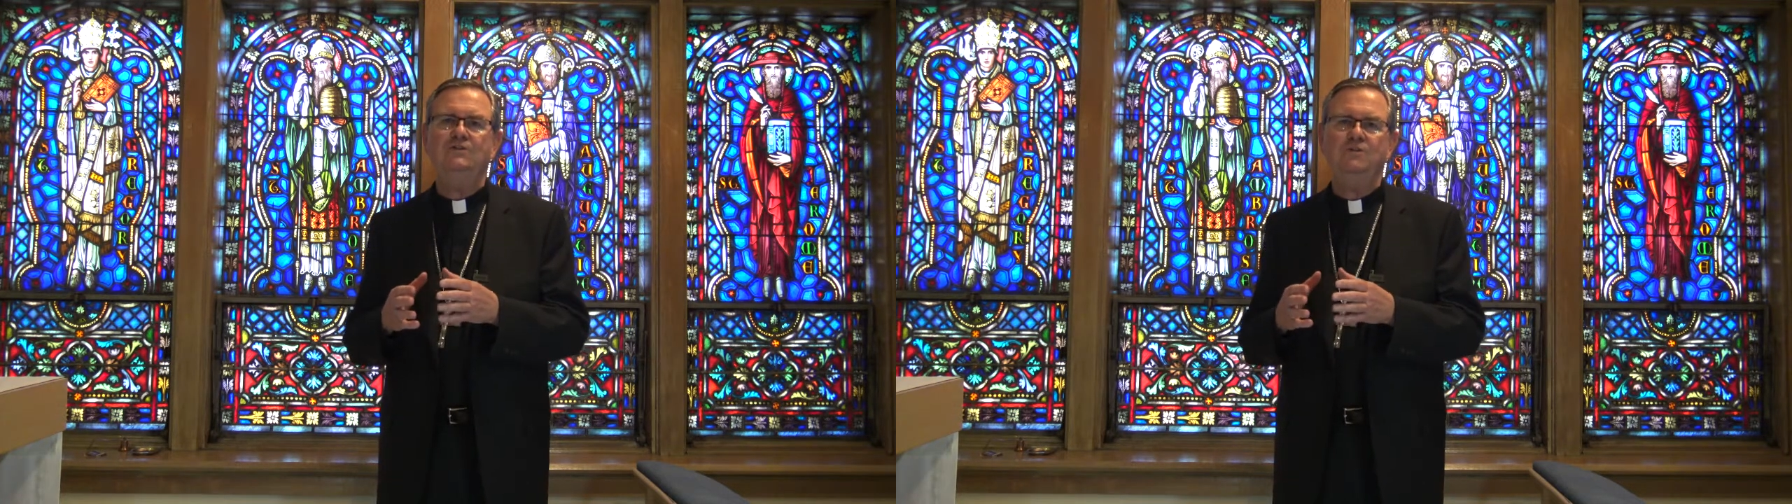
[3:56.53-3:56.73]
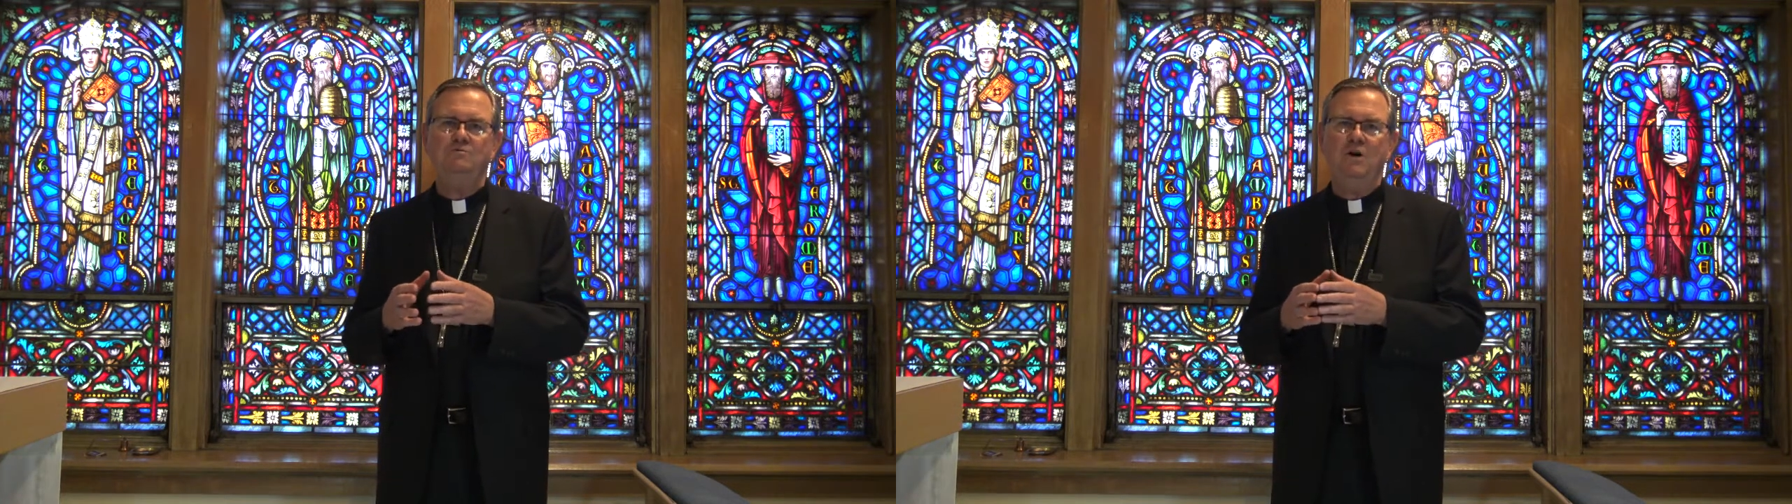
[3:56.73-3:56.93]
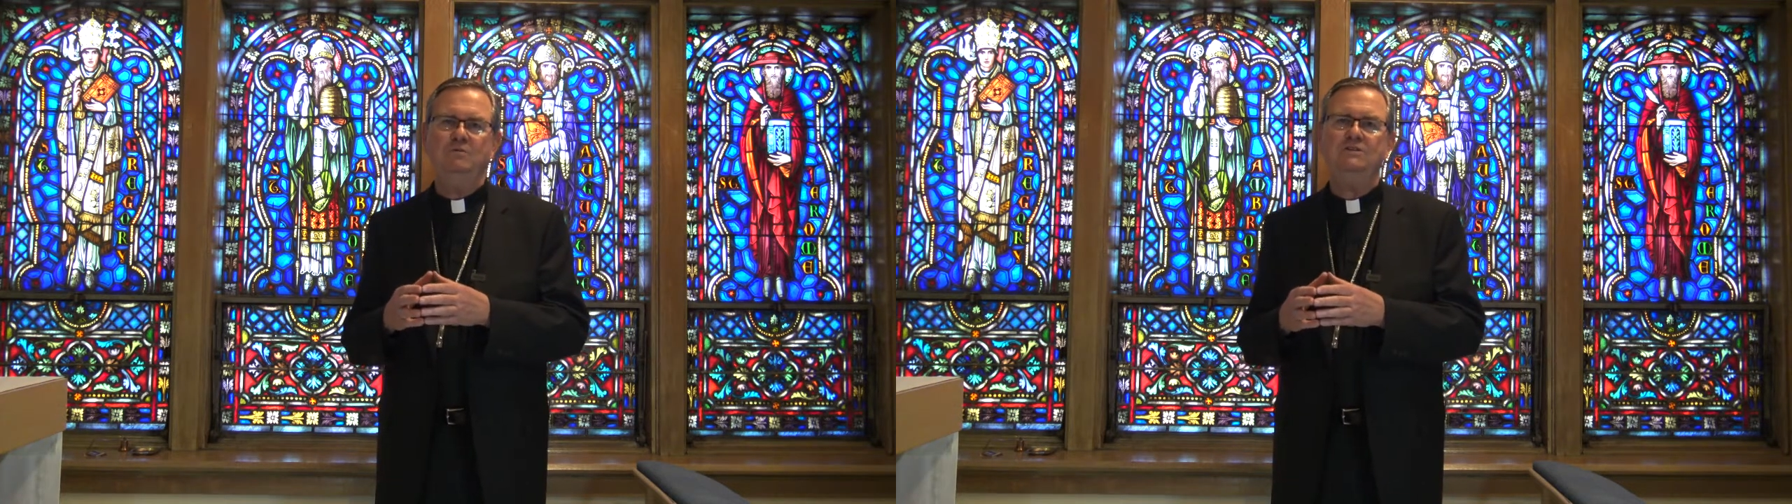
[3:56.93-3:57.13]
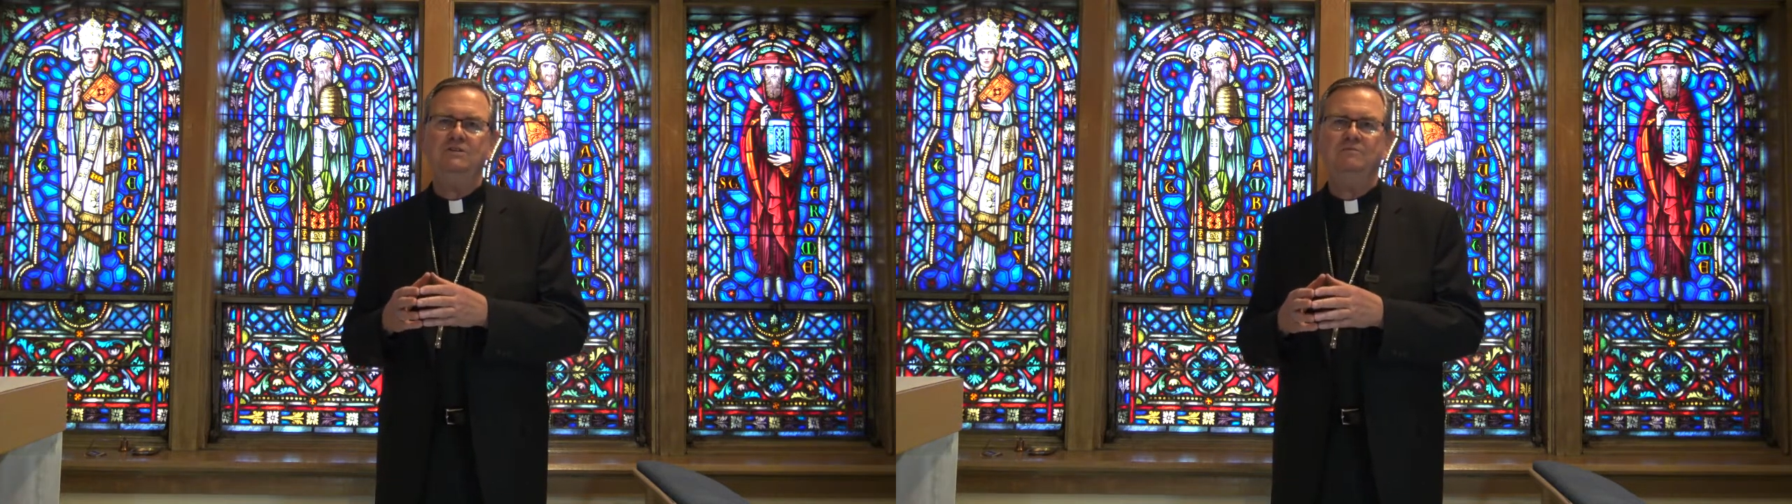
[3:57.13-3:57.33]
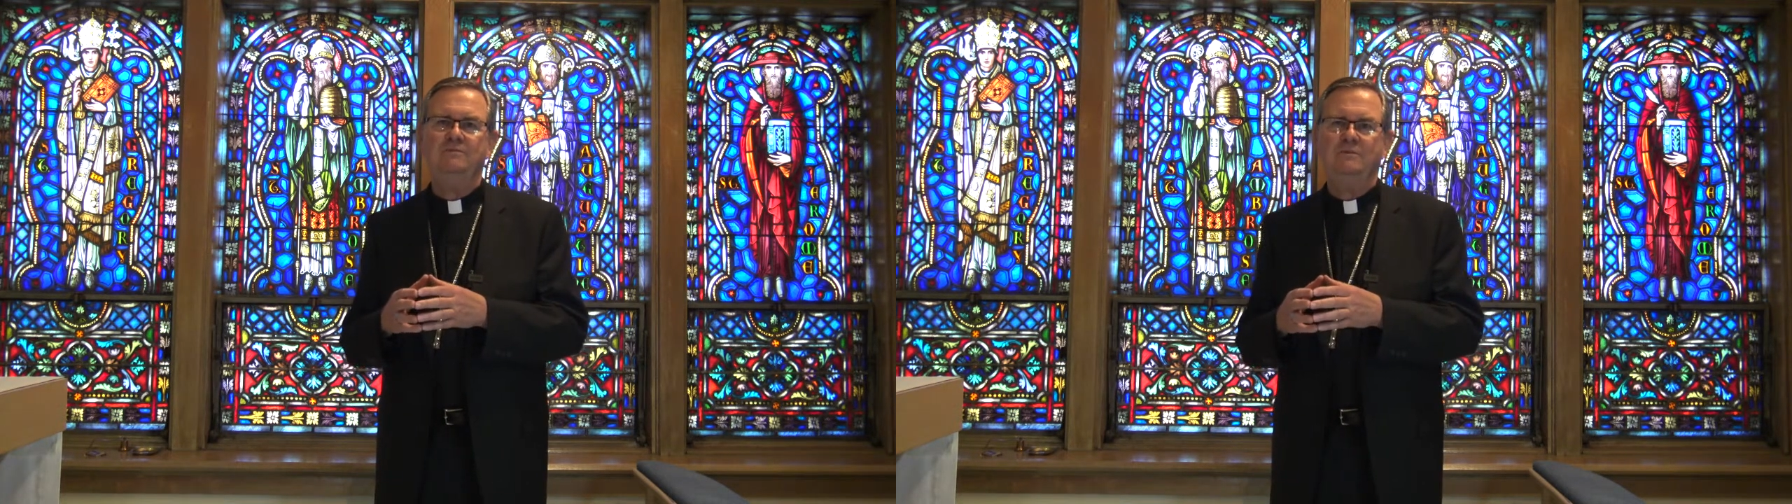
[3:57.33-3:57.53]
few moments.
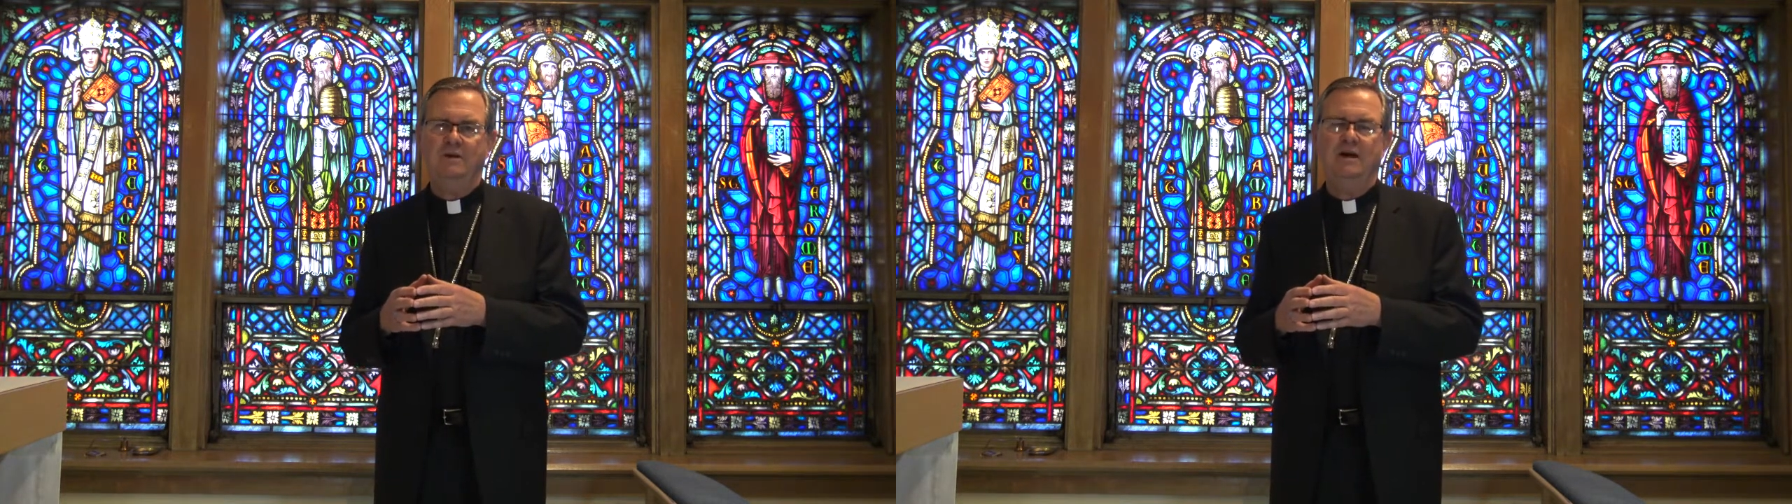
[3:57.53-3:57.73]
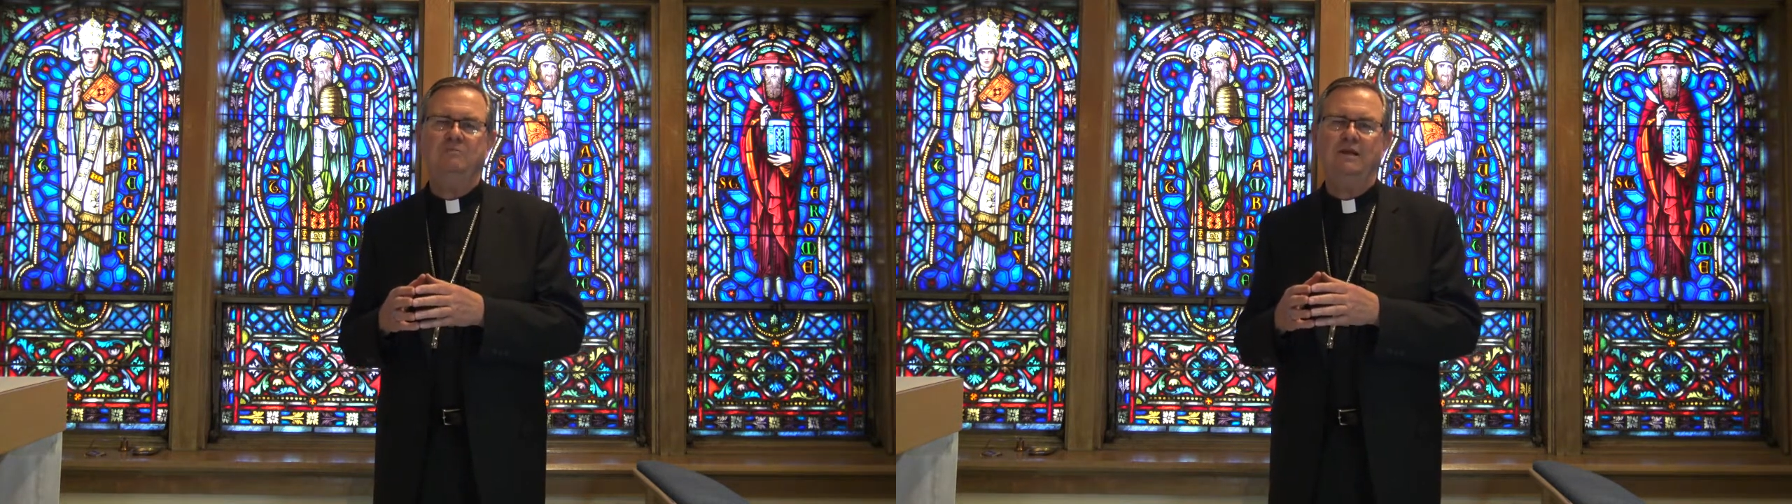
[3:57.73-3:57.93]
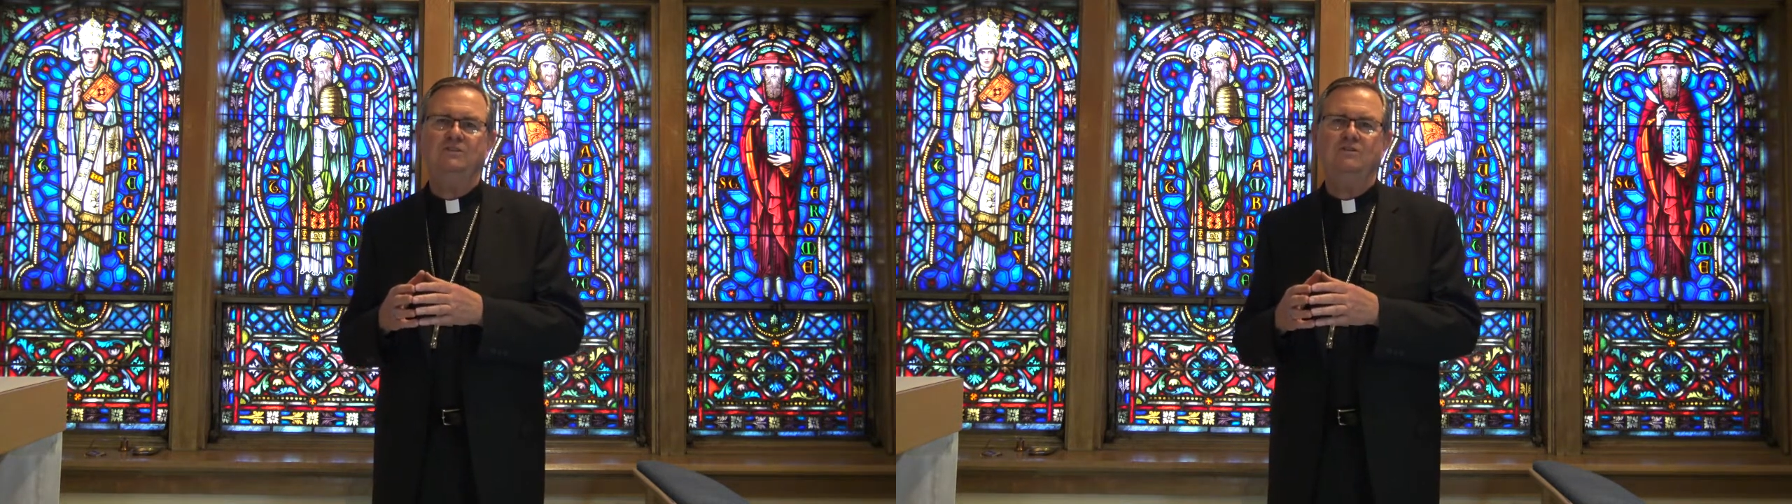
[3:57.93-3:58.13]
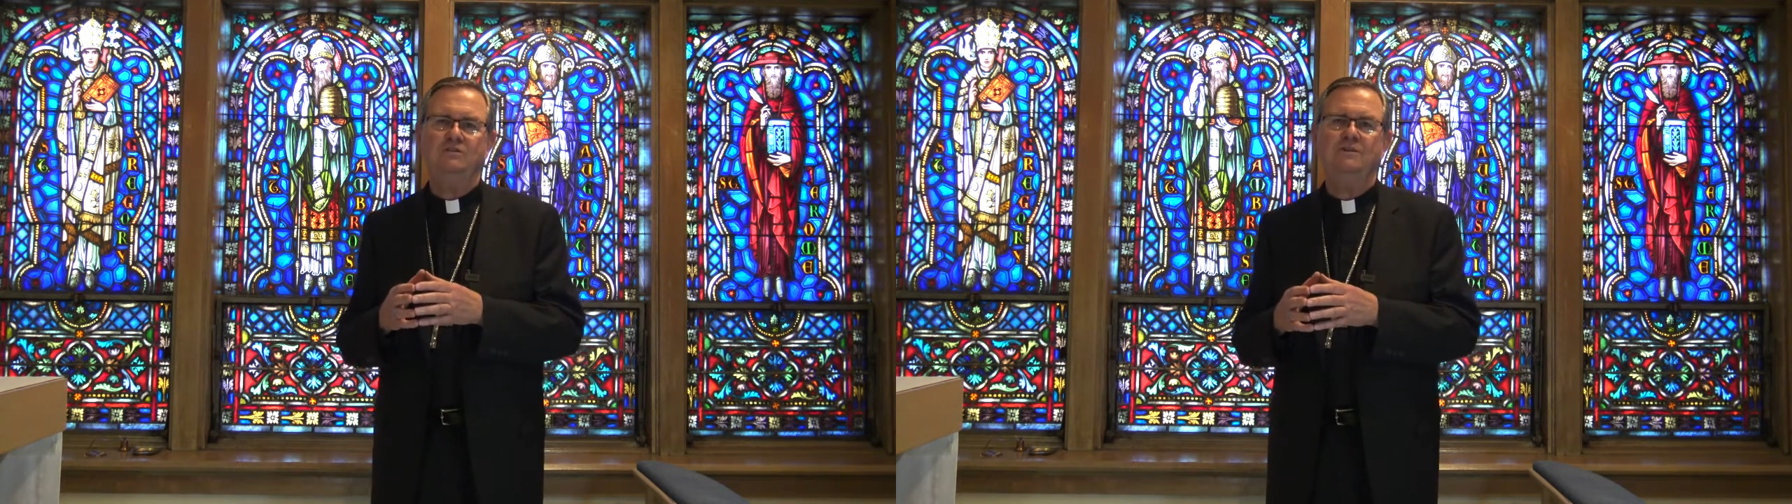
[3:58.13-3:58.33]
God bless you.